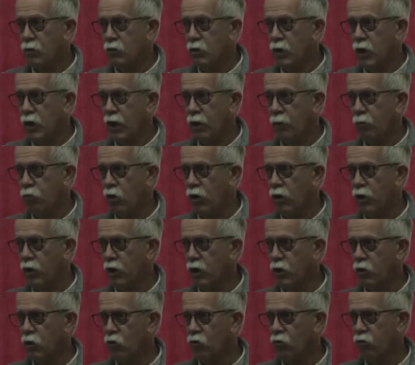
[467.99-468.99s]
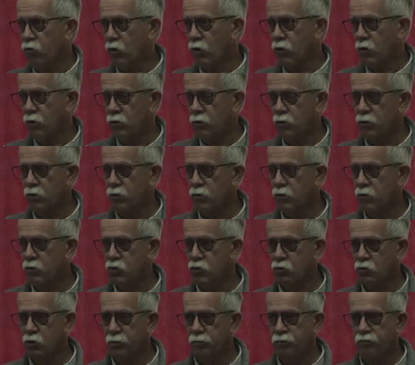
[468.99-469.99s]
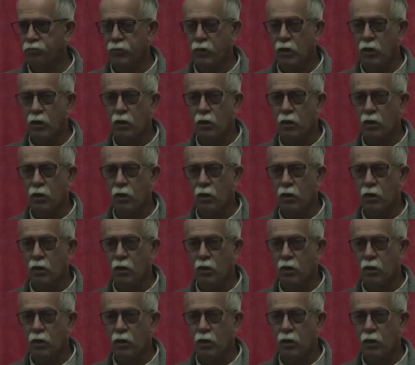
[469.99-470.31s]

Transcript: Yeah, bring it on over to them.